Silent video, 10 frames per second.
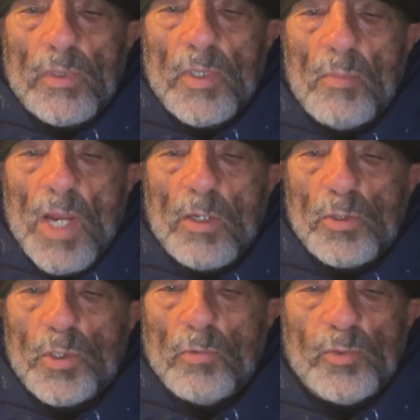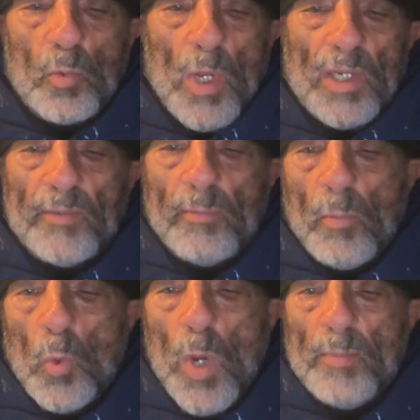the Microsoft
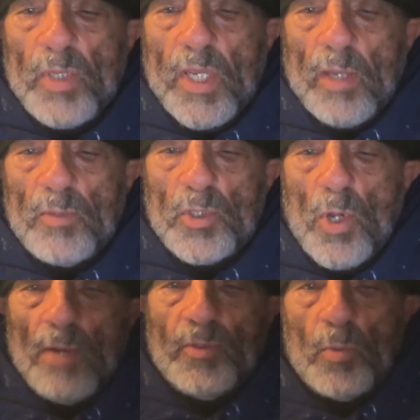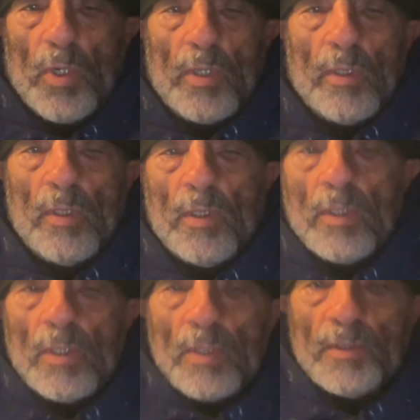webcam software
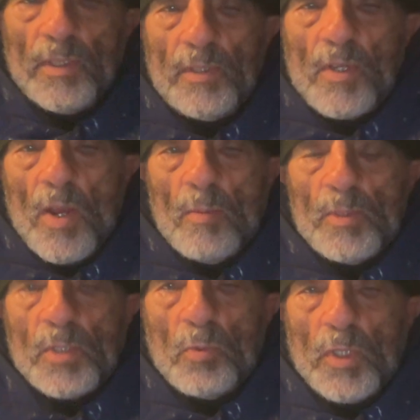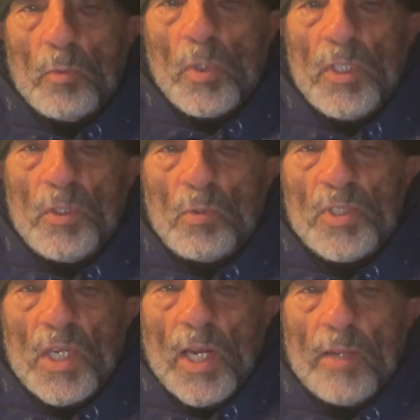that comes with
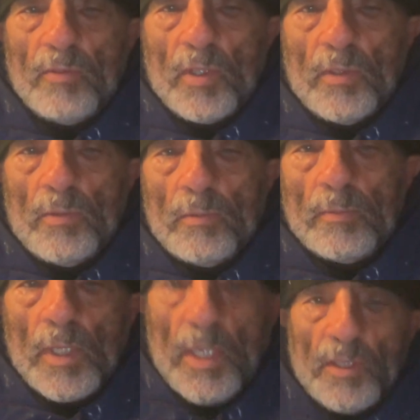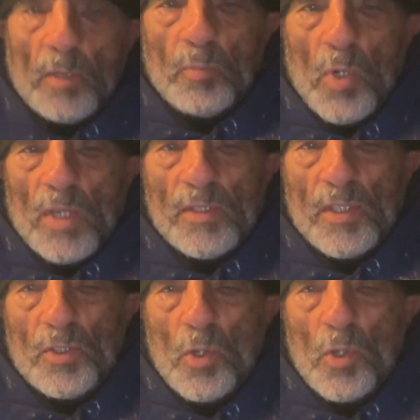Windows 11 Enterprises.